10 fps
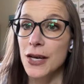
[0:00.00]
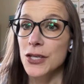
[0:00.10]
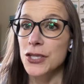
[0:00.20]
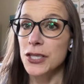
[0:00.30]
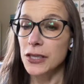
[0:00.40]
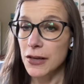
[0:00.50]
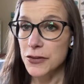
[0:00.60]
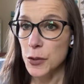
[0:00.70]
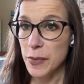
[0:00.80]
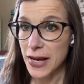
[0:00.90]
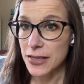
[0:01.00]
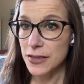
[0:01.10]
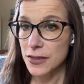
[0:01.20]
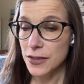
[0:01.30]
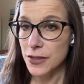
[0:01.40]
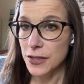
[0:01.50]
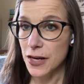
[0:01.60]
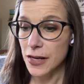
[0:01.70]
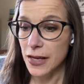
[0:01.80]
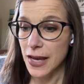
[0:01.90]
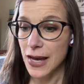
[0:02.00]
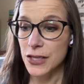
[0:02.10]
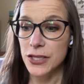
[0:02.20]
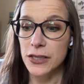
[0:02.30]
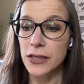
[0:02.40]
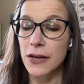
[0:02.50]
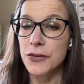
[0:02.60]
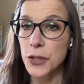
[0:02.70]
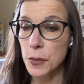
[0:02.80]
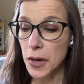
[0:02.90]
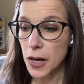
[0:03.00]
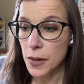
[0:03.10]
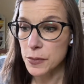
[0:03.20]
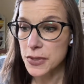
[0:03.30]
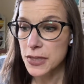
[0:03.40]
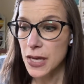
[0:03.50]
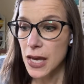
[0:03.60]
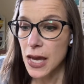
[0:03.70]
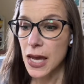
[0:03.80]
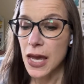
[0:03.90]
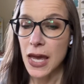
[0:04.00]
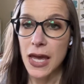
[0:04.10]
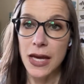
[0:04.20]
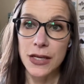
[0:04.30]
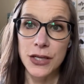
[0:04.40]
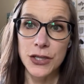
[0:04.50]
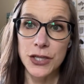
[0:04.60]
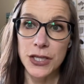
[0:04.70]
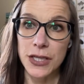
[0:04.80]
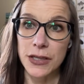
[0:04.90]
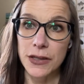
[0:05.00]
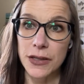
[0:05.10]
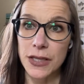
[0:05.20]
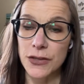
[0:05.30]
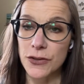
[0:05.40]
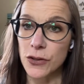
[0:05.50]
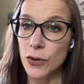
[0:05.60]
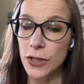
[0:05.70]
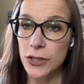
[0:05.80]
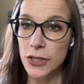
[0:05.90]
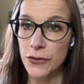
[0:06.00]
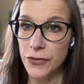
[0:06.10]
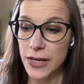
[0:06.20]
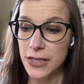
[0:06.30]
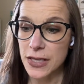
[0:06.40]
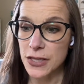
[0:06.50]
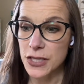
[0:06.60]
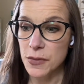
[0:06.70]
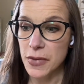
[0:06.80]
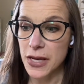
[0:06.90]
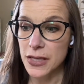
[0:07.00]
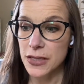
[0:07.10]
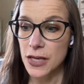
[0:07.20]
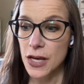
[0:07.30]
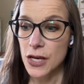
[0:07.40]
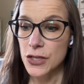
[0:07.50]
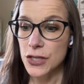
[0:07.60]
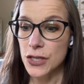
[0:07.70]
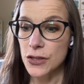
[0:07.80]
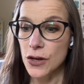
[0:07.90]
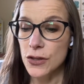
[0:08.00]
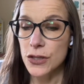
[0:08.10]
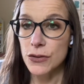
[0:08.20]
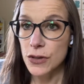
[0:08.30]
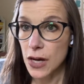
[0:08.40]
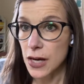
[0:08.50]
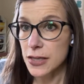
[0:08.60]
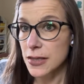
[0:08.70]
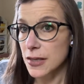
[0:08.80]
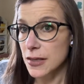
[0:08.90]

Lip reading: She loves her pets, her dog and cat. She loves her moms, and she is loyal to the friends that she makes. She is also not